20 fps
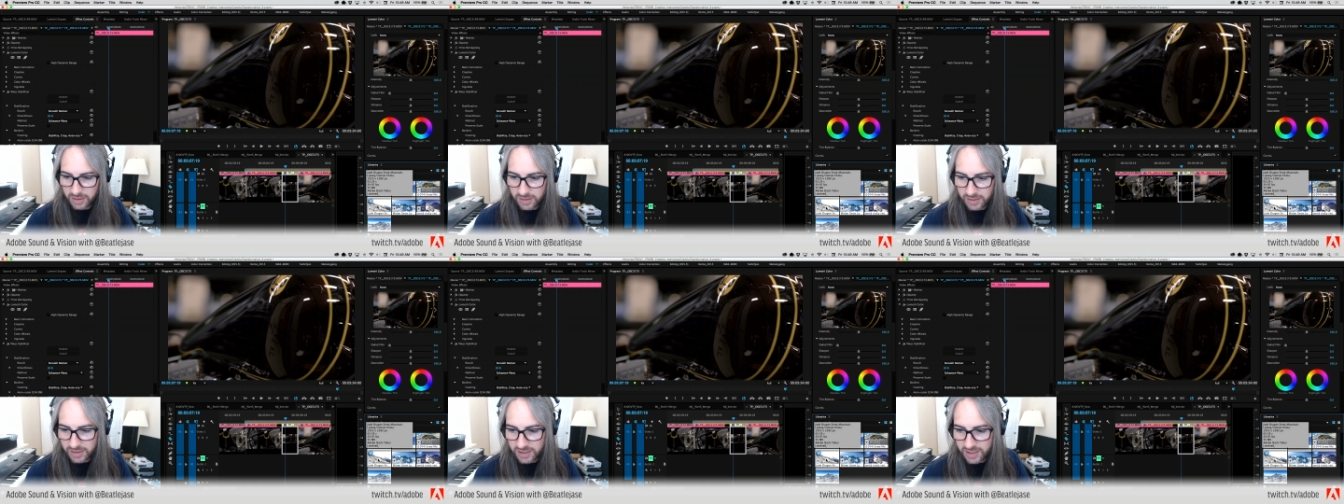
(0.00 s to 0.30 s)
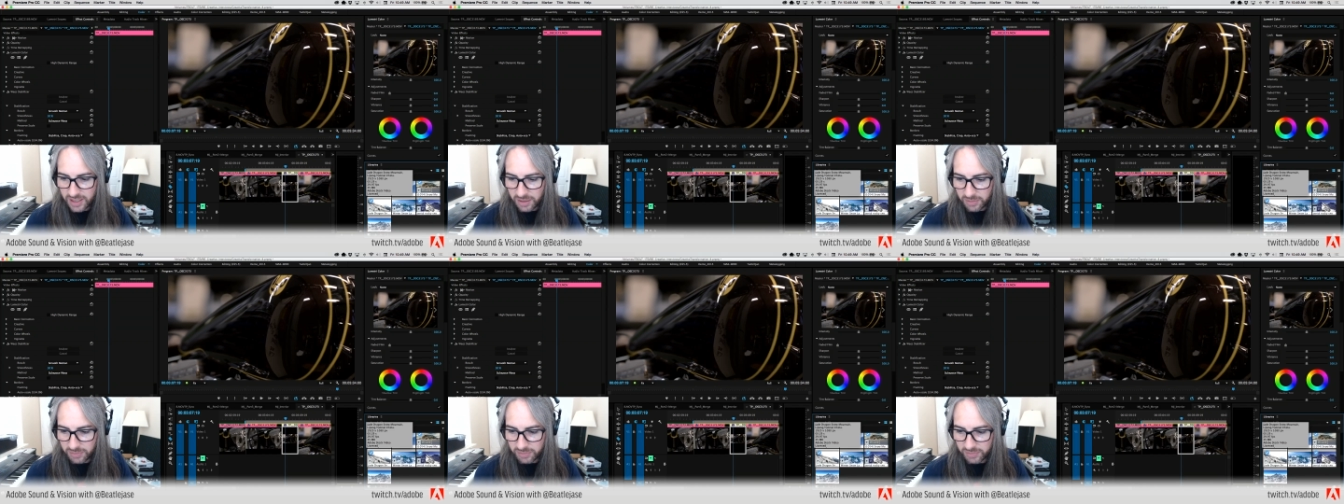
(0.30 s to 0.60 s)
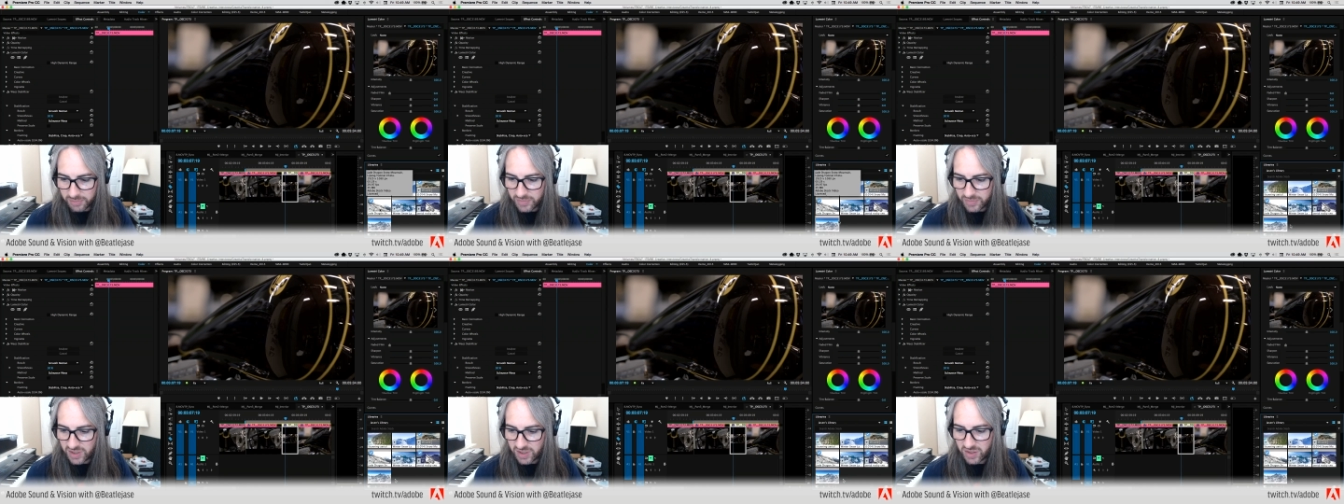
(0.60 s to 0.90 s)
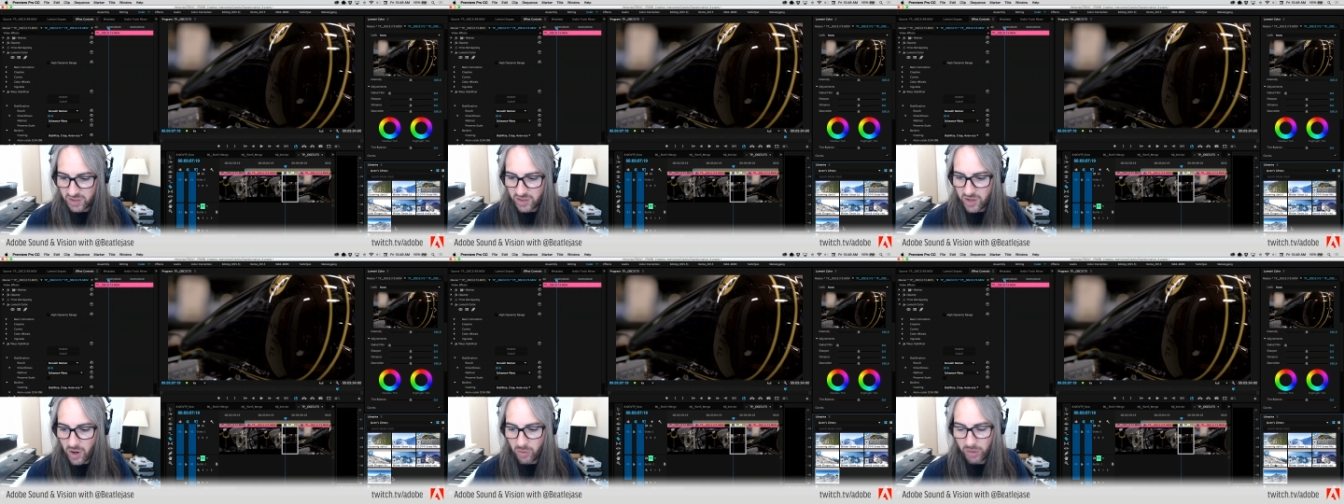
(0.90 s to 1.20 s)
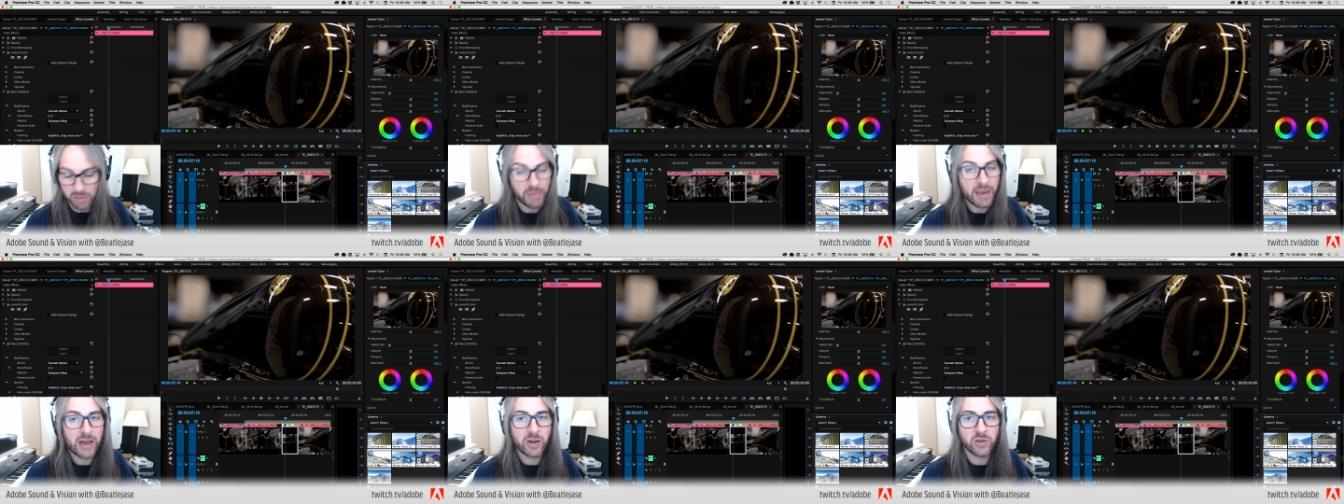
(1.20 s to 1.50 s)
some
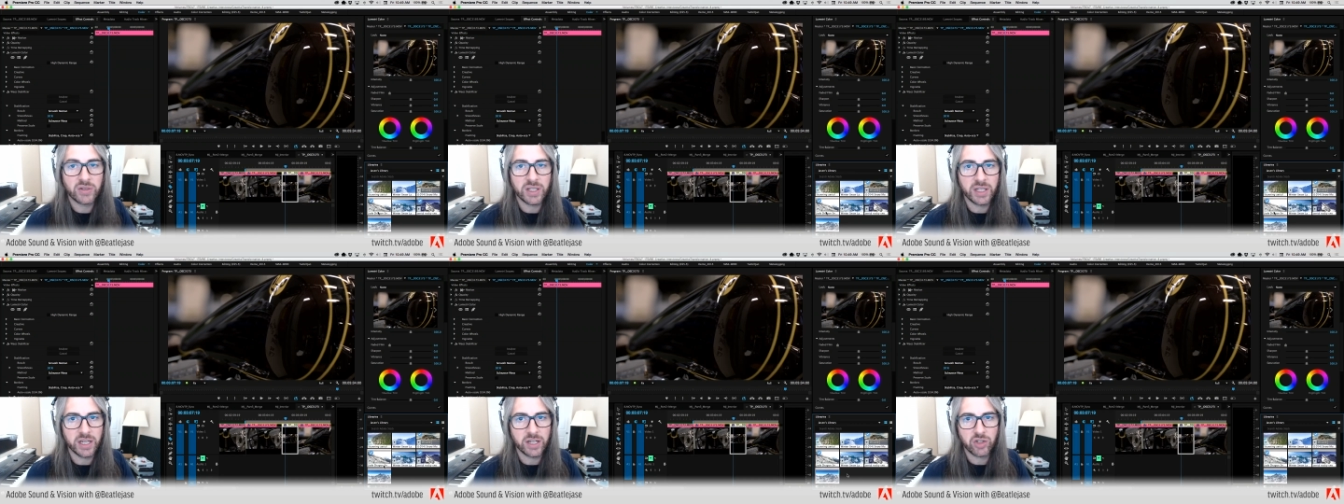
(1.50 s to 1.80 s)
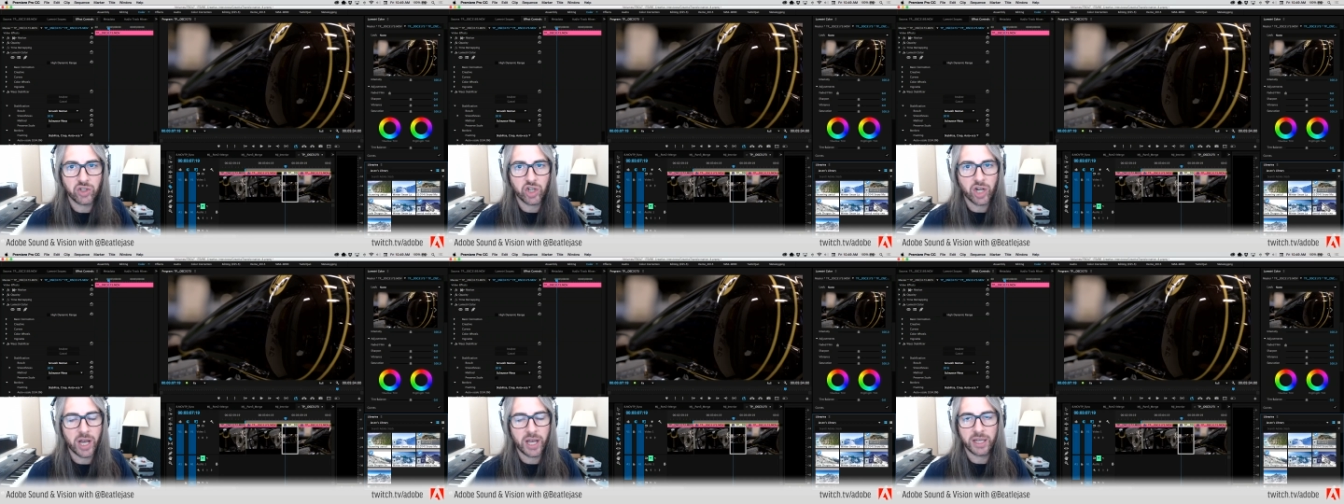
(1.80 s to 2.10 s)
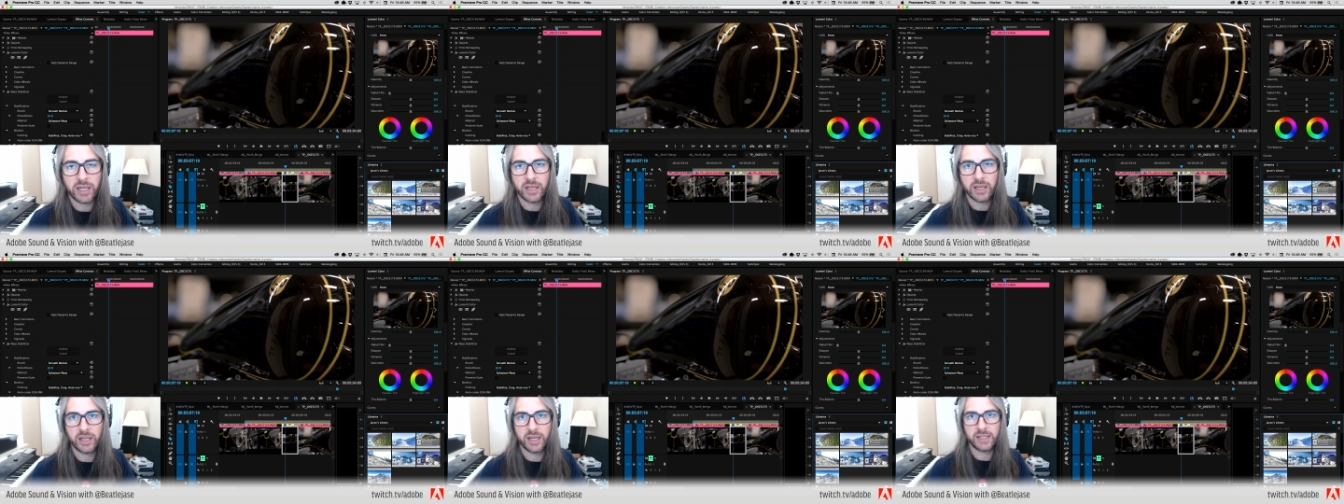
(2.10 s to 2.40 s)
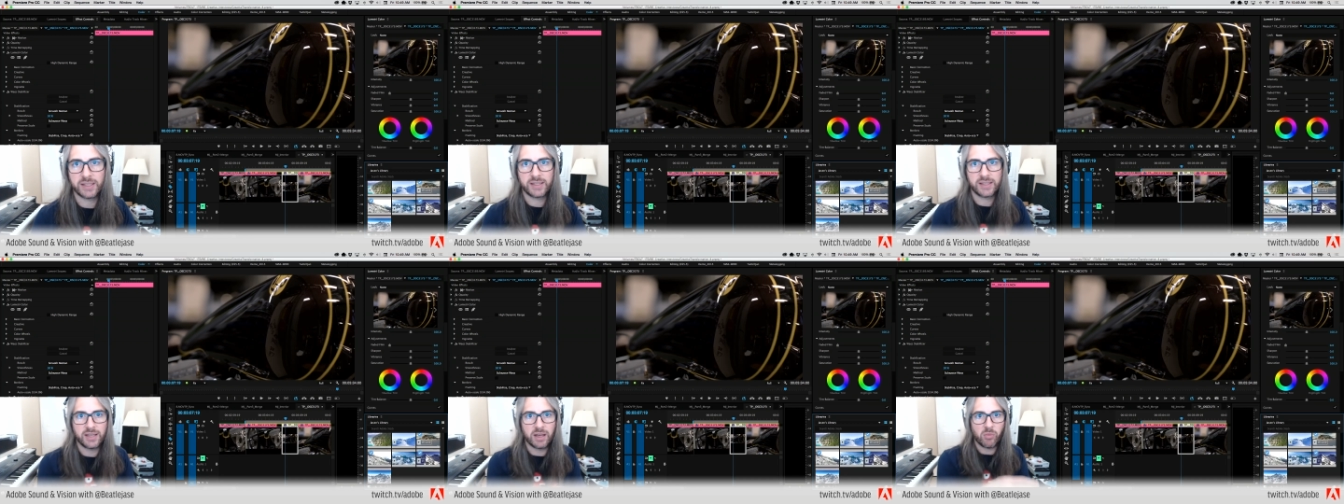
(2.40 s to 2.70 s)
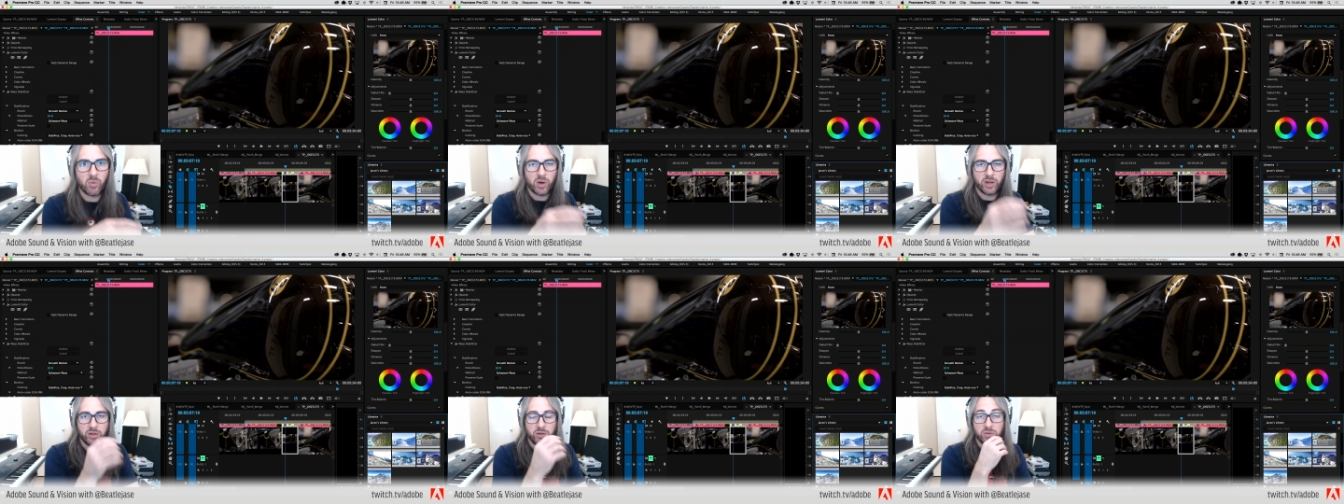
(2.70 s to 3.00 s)
snowy mountain in China, and it's
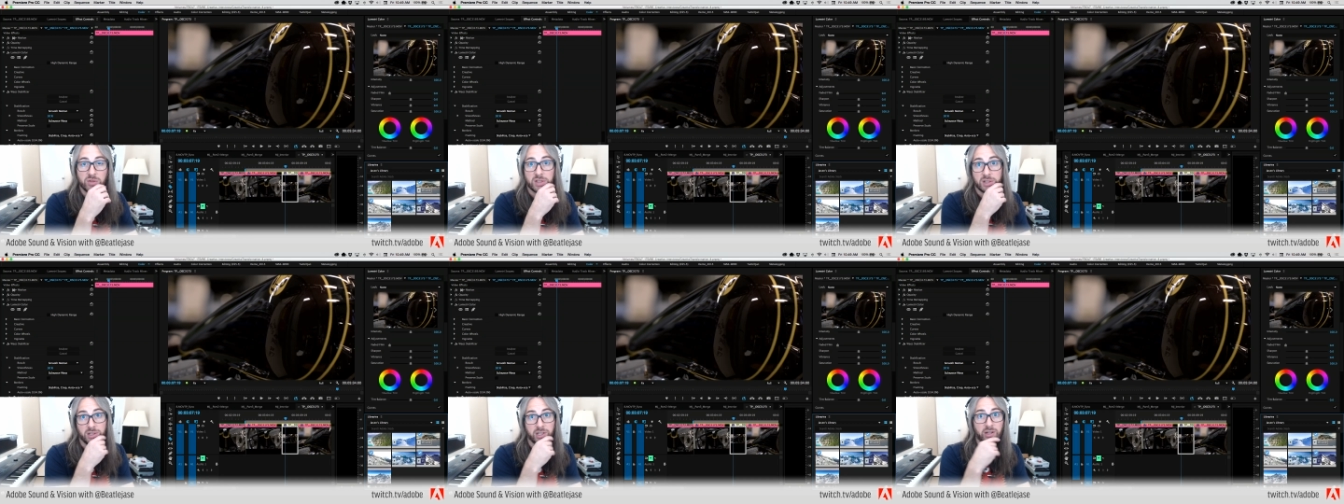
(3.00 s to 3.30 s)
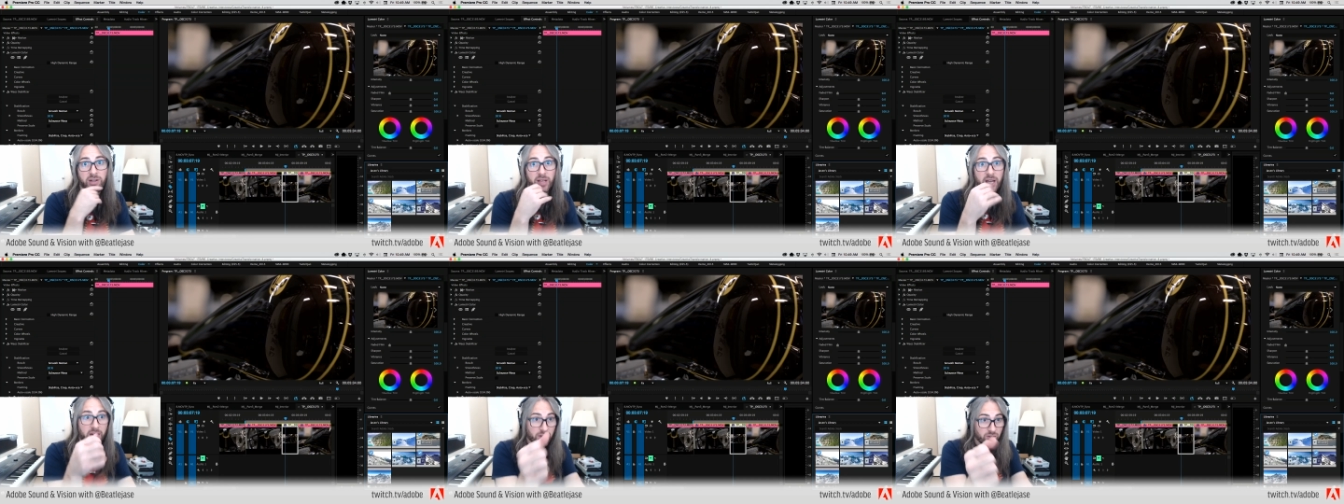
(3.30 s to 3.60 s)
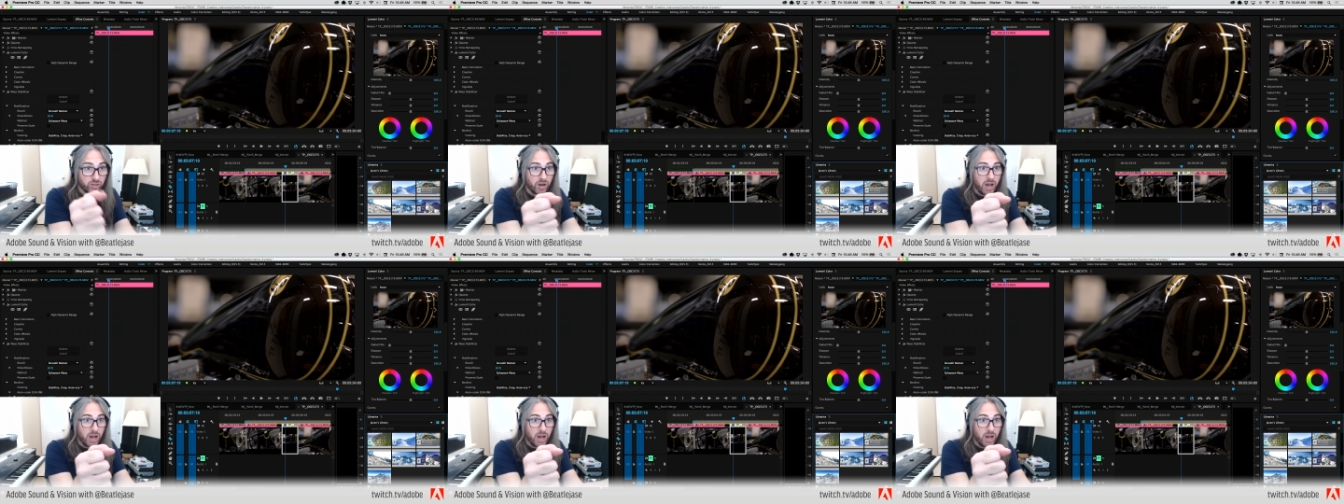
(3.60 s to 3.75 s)
someone who's clearly got a